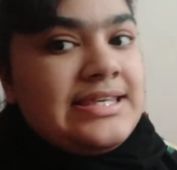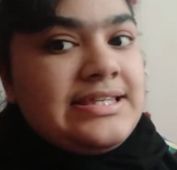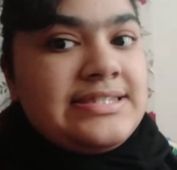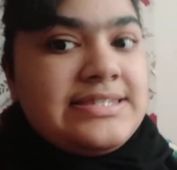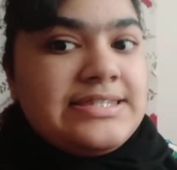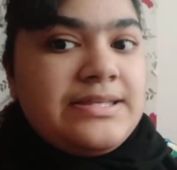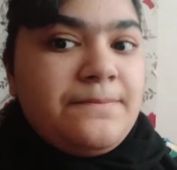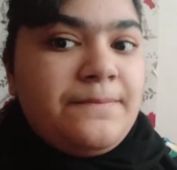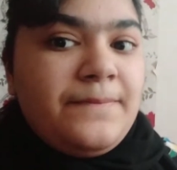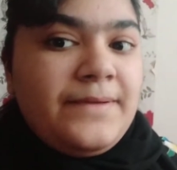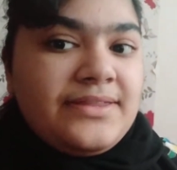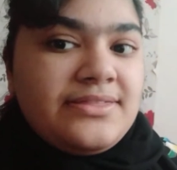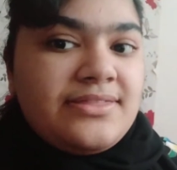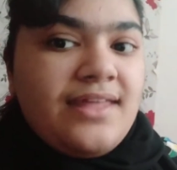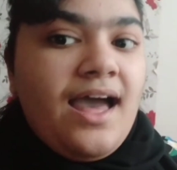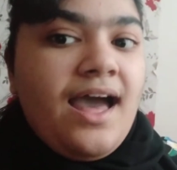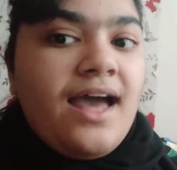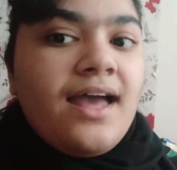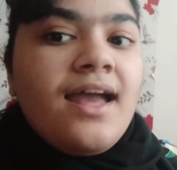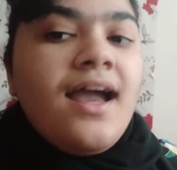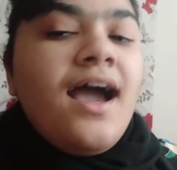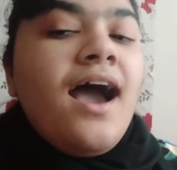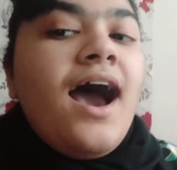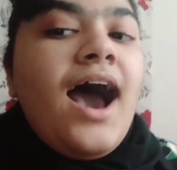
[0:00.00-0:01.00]
and stuff like
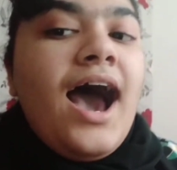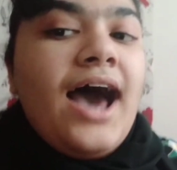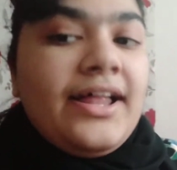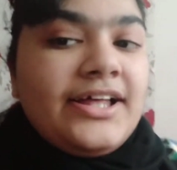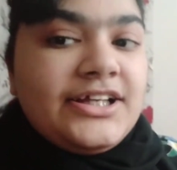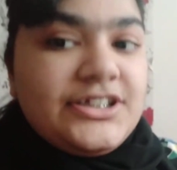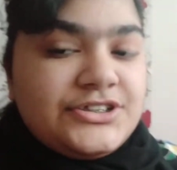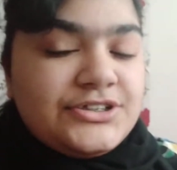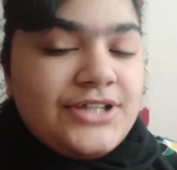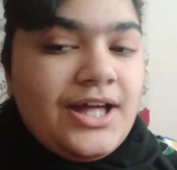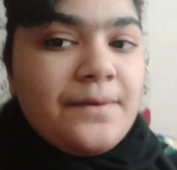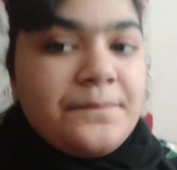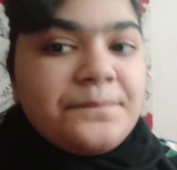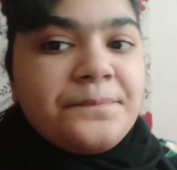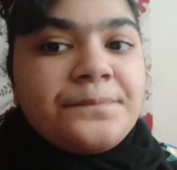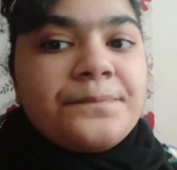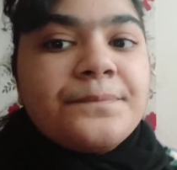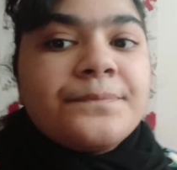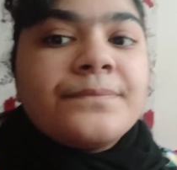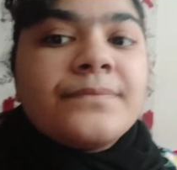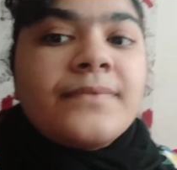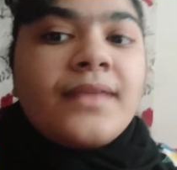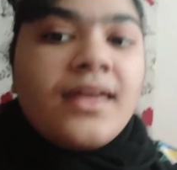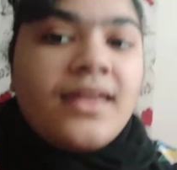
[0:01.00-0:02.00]
that. I like to do that.
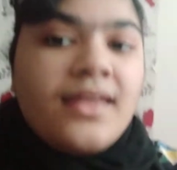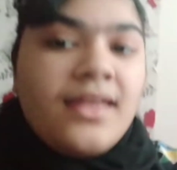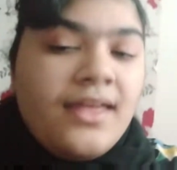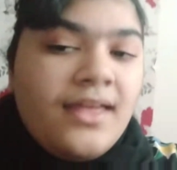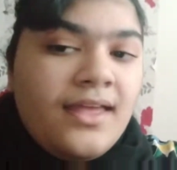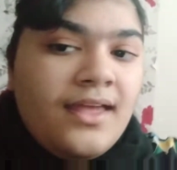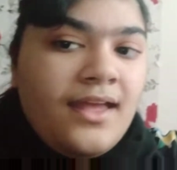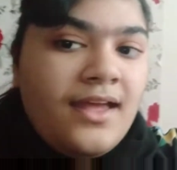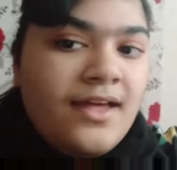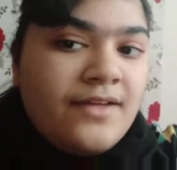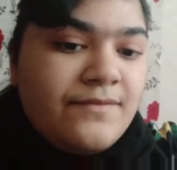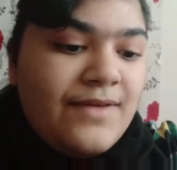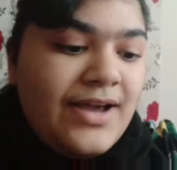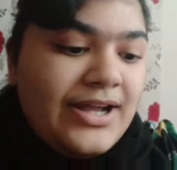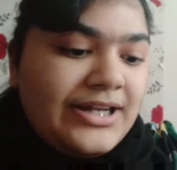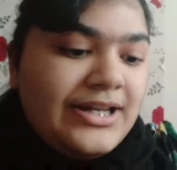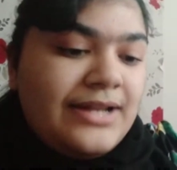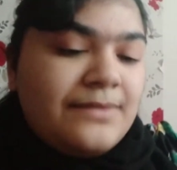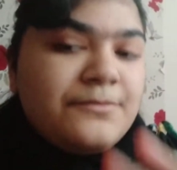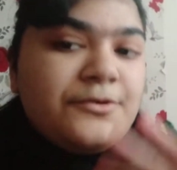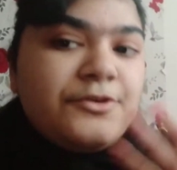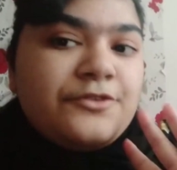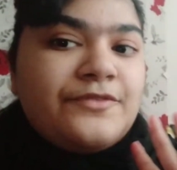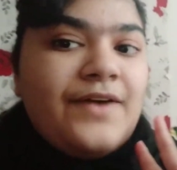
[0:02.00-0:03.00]
Fact number